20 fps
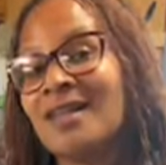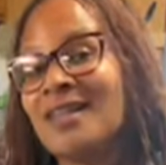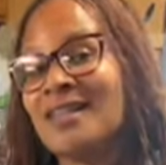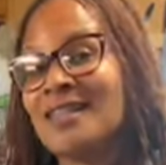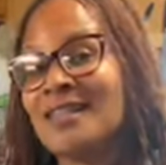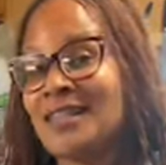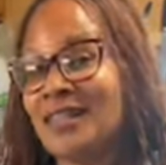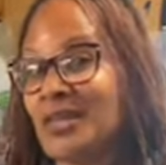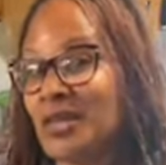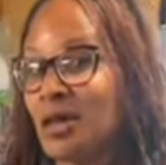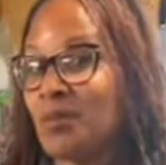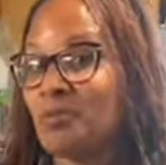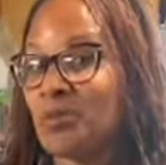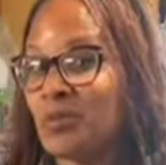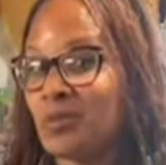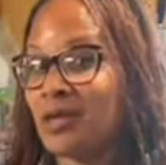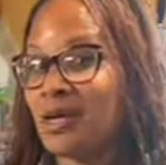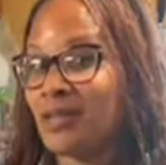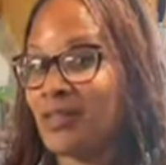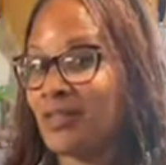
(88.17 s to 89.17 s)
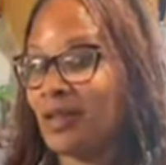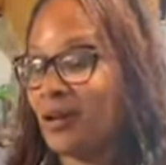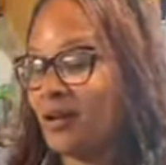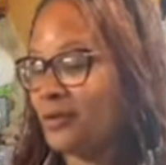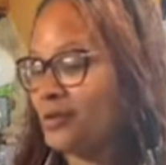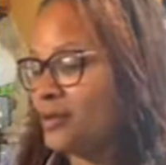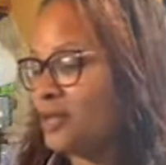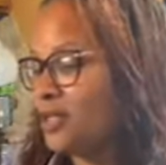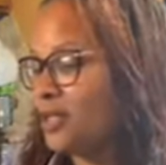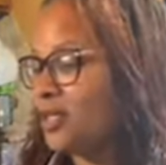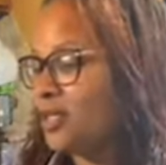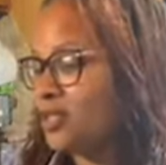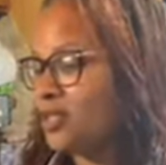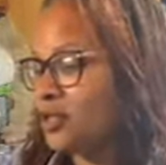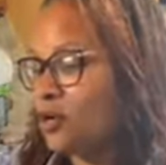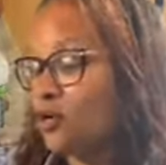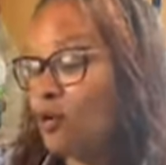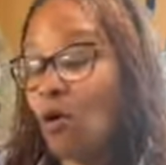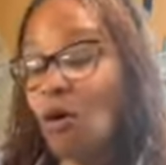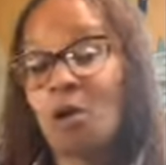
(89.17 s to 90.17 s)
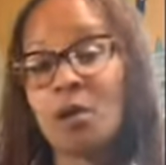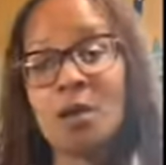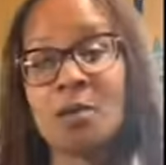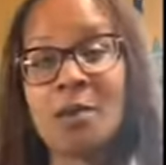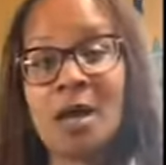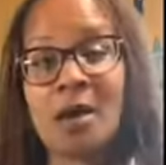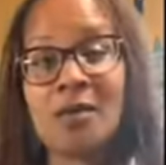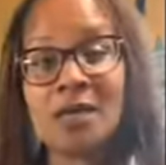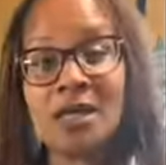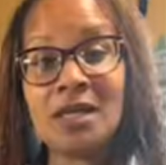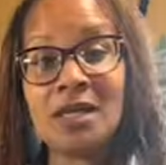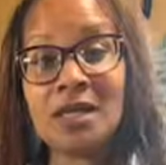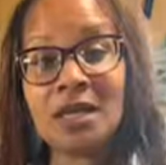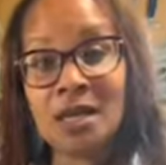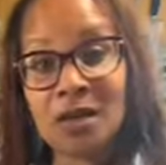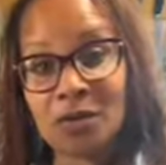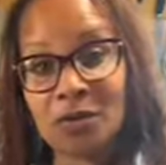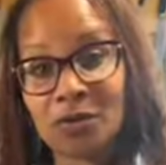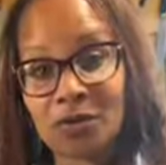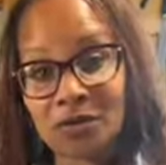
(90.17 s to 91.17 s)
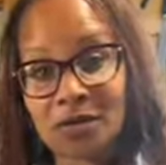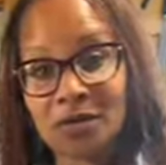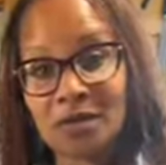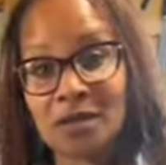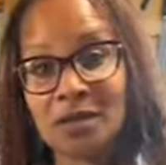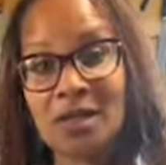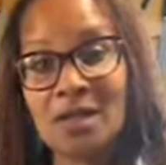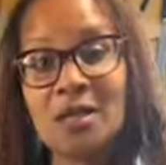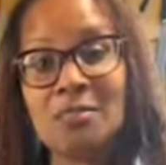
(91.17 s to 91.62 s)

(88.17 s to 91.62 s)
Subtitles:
to help you guys out. So all about eating healthy,